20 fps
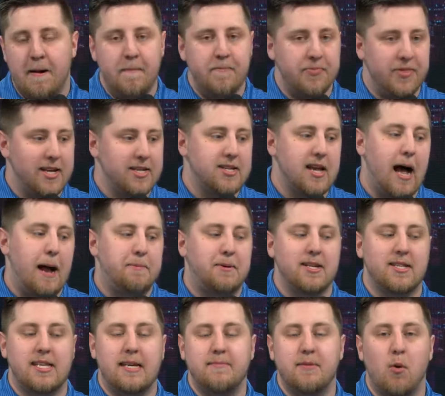this OPTIC
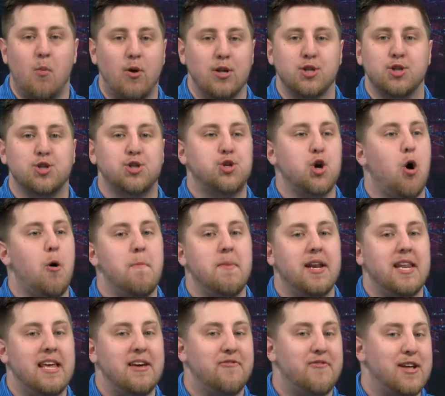team that won so
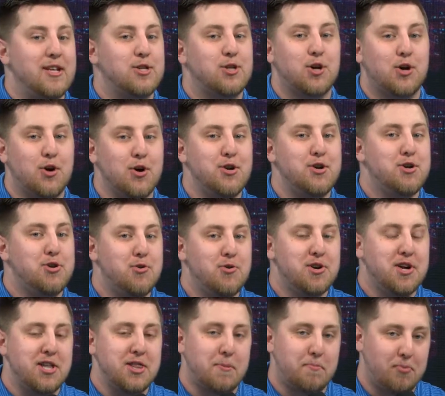many events couldn't do it
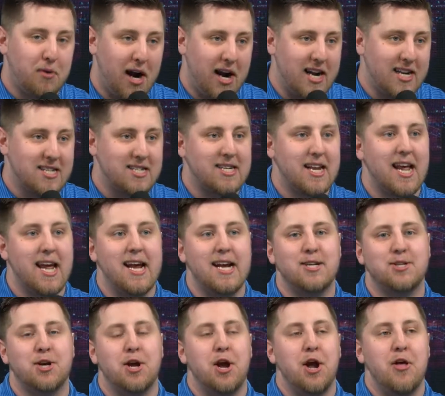on the brightest
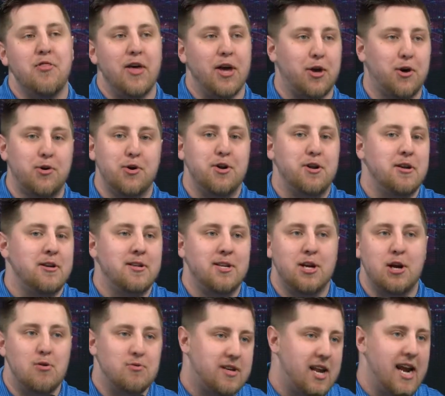stage. They couldn't, you
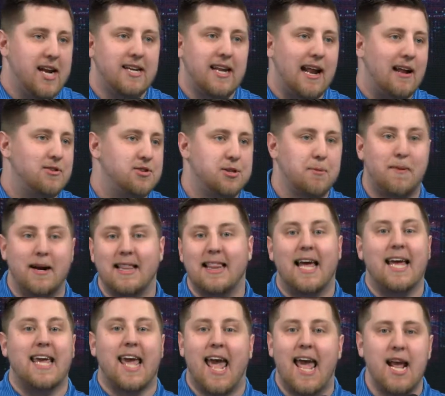know, take down somebody
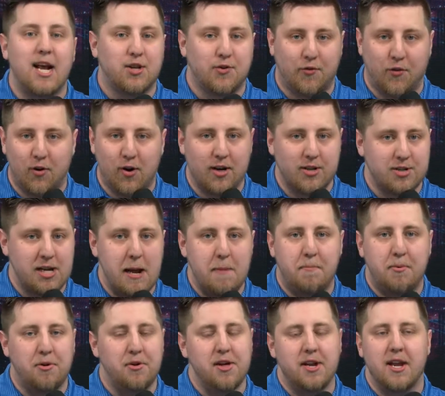like Aches, for
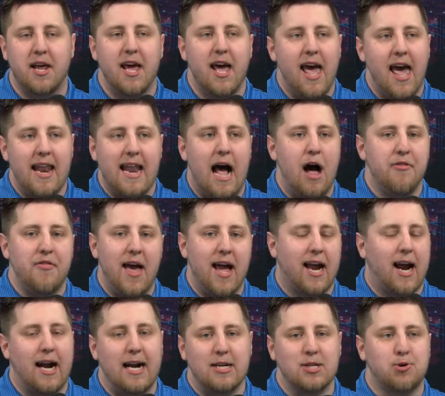example, and how that
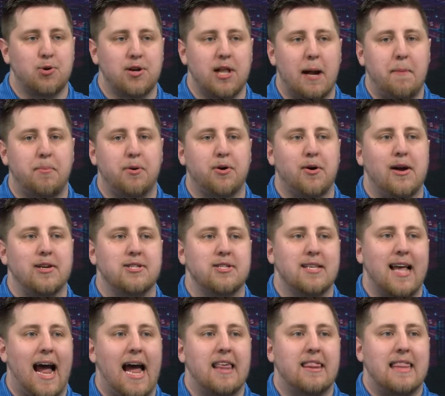kind of storyline progresses.
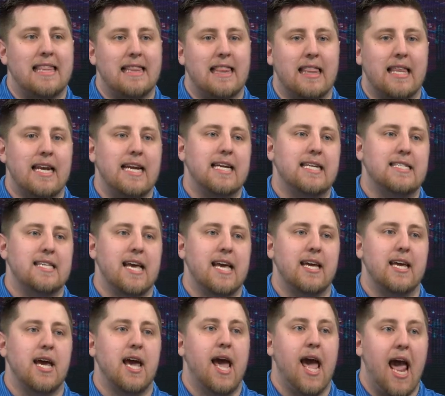I think that it is
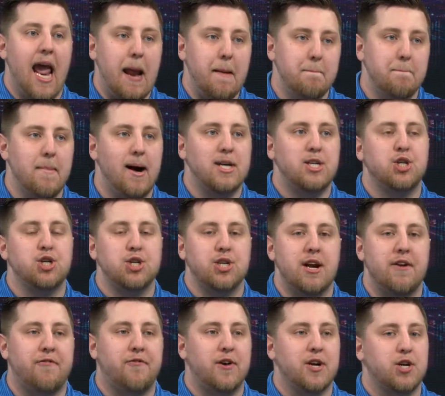a much
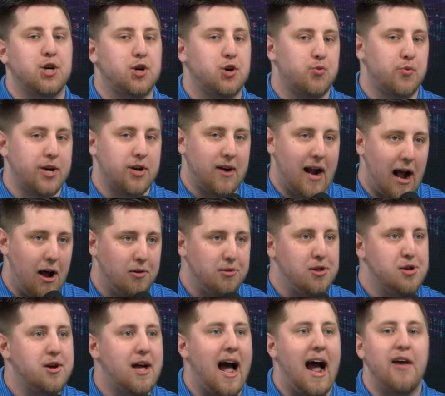different career
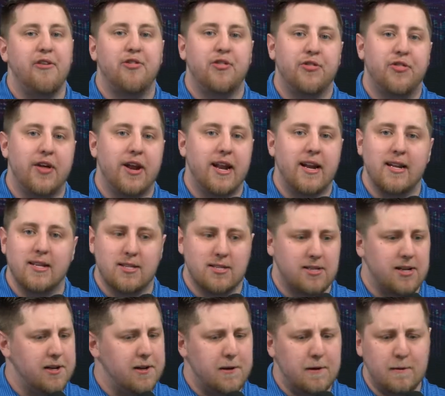outlook. I think that it is
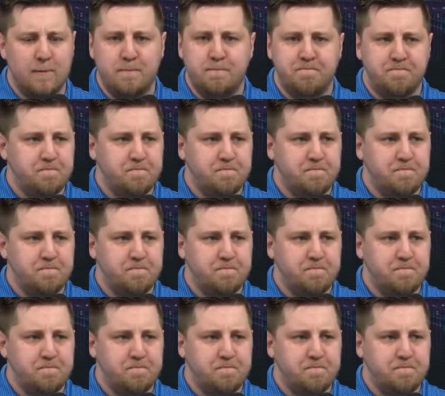still